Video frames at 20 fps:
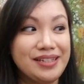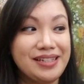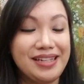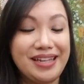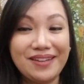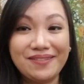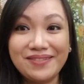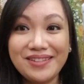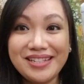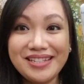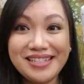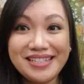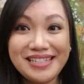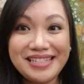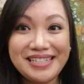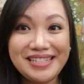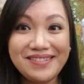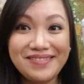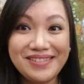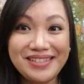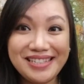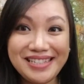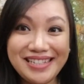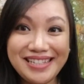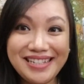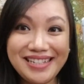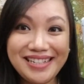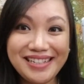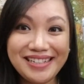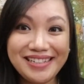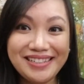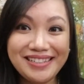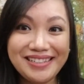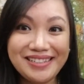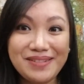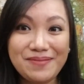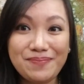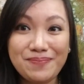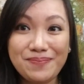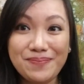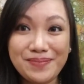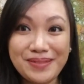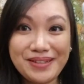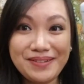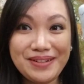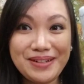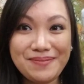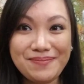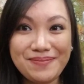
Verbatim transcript: Can't wait to see what's in here. Be right